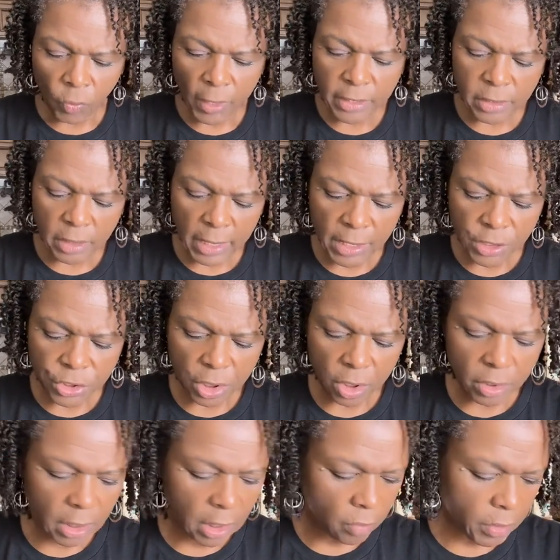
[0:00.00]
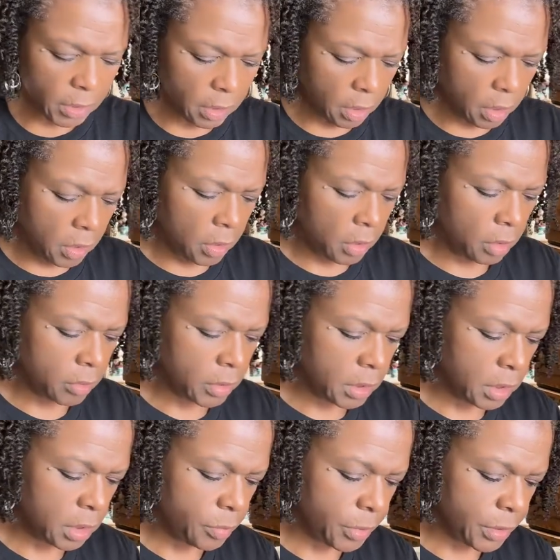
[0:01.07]
Wait till I show y'all when it all
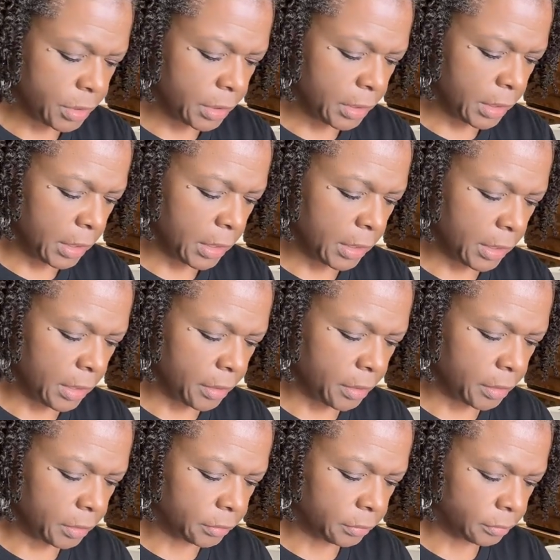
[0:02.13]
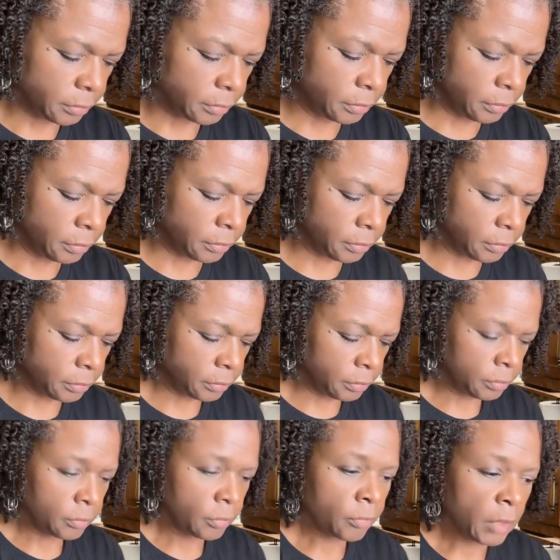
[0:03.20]
comes together.
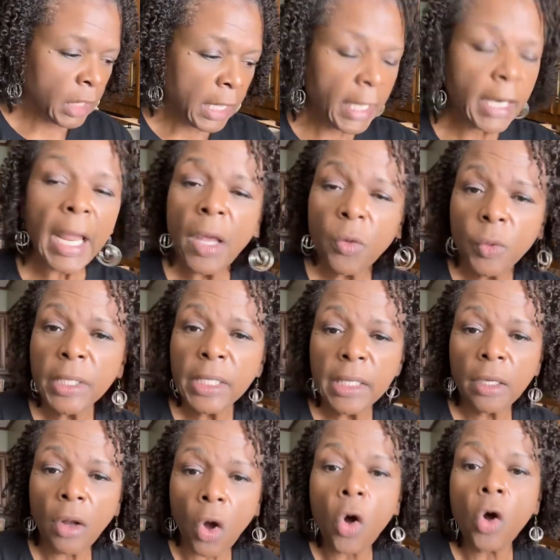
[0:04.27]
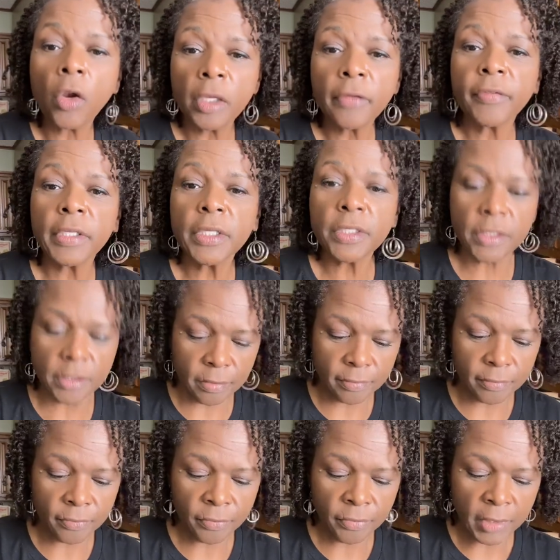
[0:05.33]
And I will eat all of this.
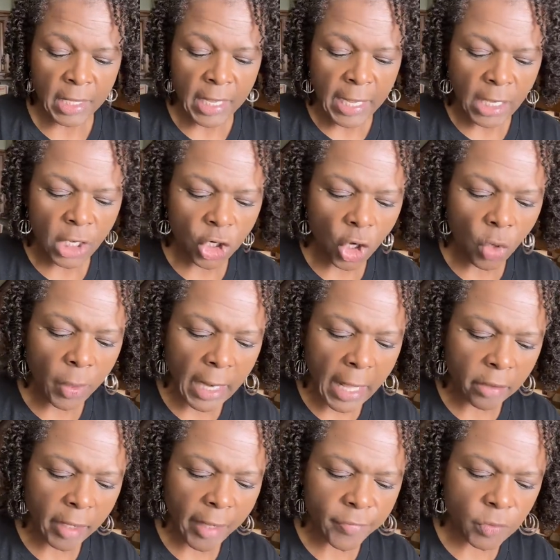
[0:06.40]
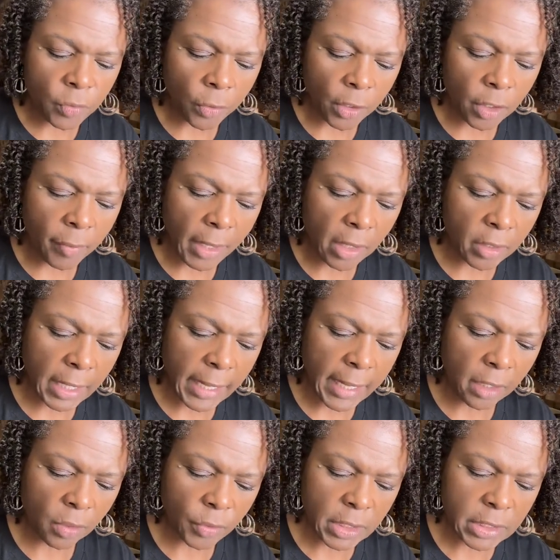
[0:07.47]
And you know what? I don't have to worry about
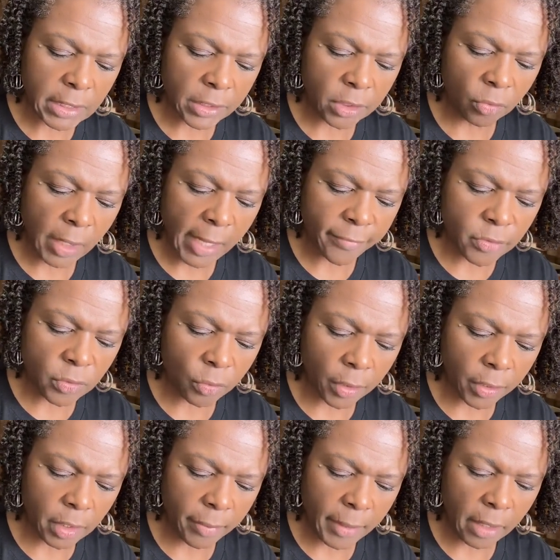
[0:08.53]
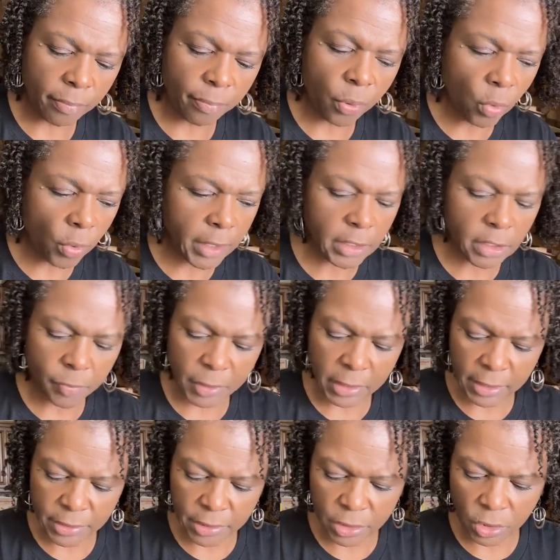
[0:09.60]
calories. I don't have to worry about points
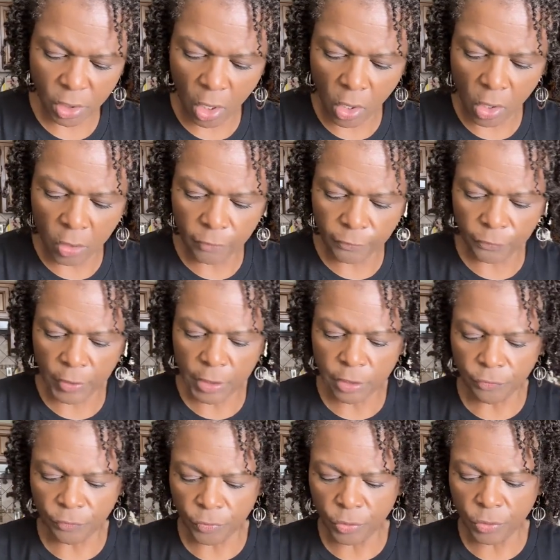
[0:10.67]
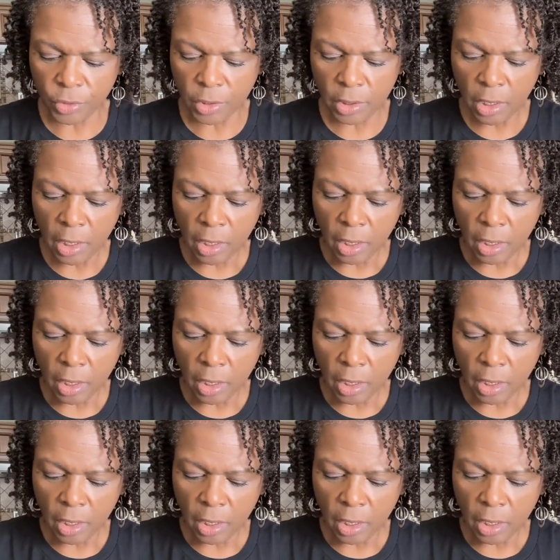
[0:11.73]
because it's all fresh fruits.